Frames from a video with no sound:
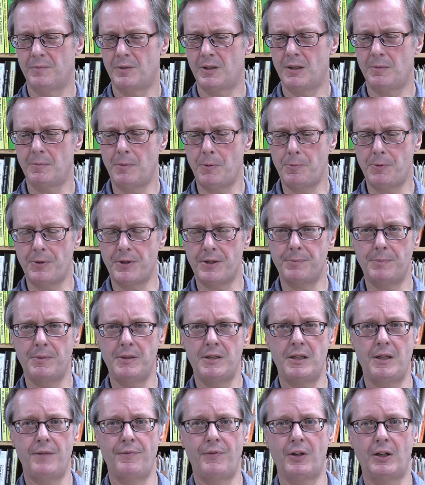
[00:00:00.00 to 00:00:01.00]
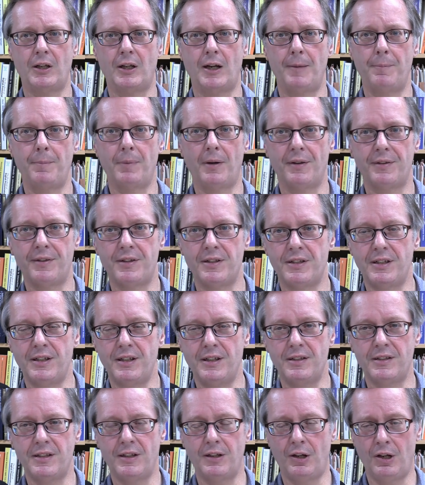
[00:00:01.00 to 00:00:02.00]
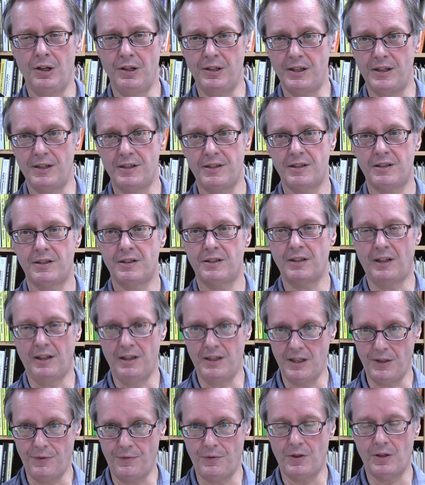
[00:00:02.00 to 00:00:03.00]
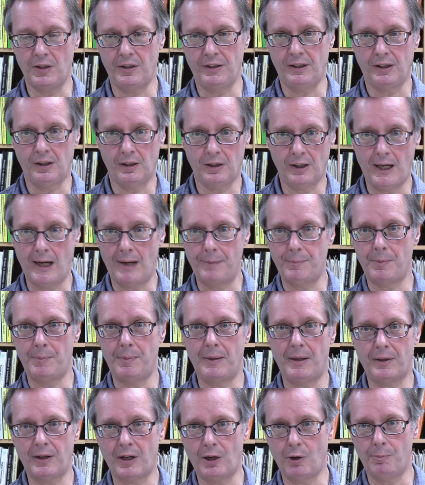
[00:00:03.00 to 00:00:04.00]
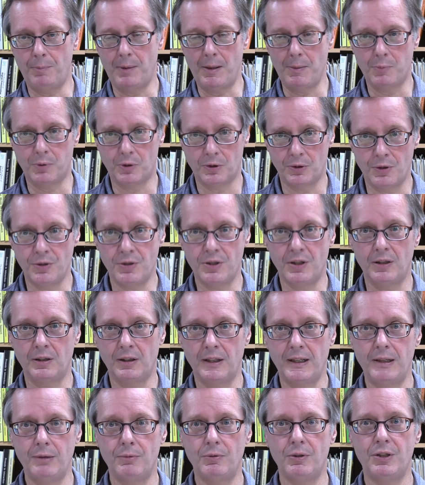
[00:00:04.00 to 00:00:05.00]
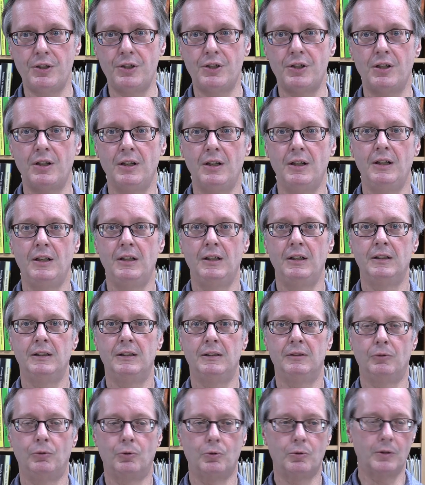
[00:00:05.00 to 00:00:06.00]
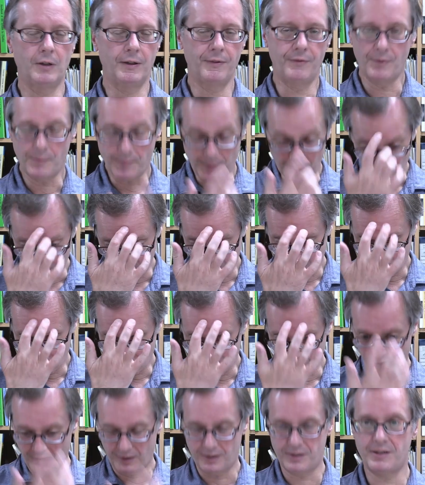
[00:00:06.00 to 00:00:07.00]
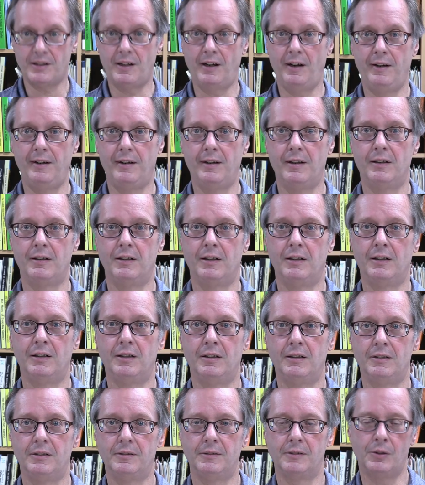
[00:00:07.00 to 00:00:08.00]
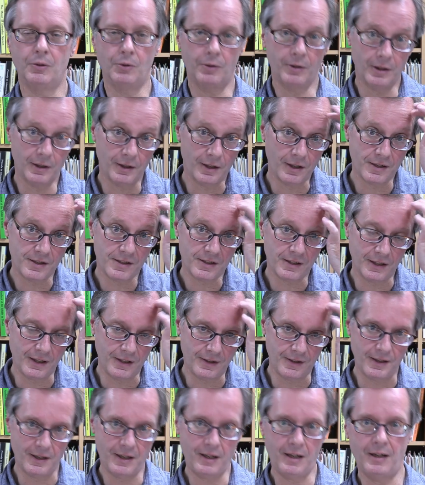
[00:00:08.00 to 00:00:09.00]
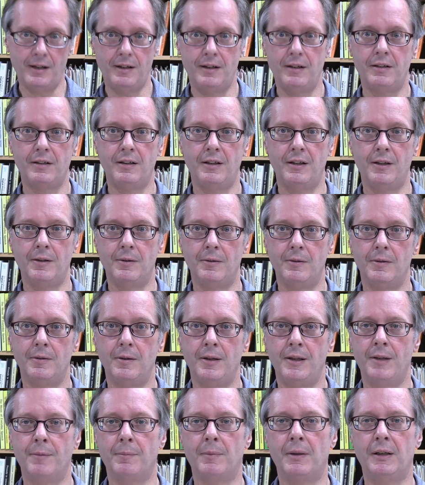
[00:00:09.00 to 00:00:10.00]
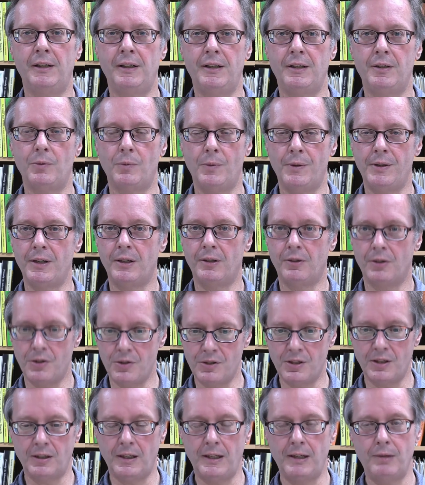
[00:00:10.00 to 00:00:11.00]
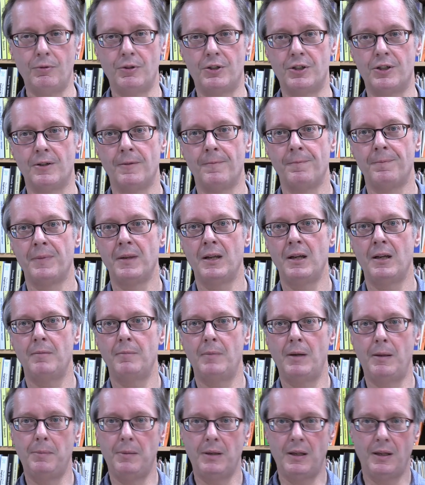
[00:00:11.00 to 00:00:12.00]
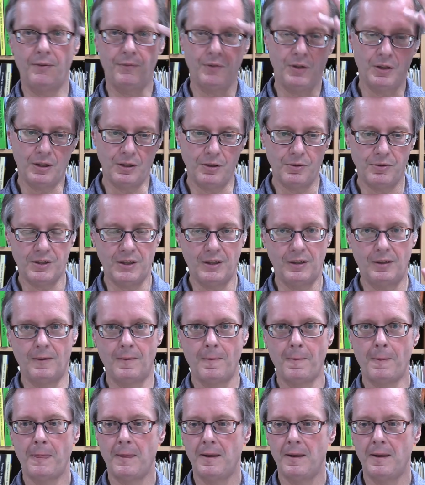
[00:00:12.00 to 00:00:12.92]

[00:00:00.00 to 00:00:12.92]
come up with specific hypotheses that you can test scientifically in a lab about how people are using language, or even about what's going on inside the head, in the mind when they're using language. Maybe even using